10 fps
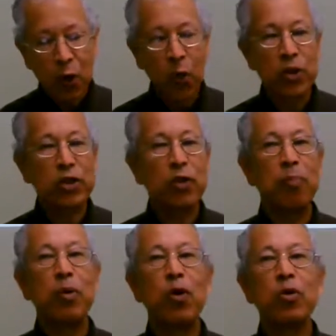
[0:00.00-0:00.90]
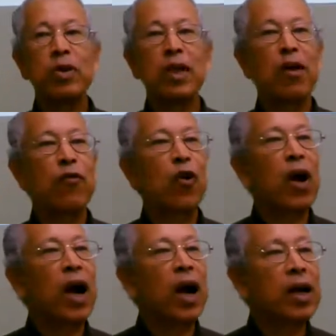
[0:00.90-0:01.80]
was the beauty of
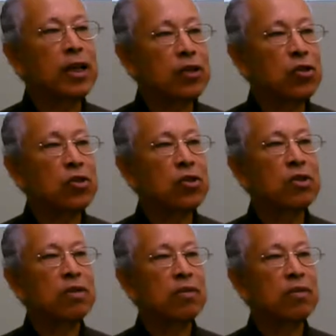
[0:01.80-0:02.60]
her eyes.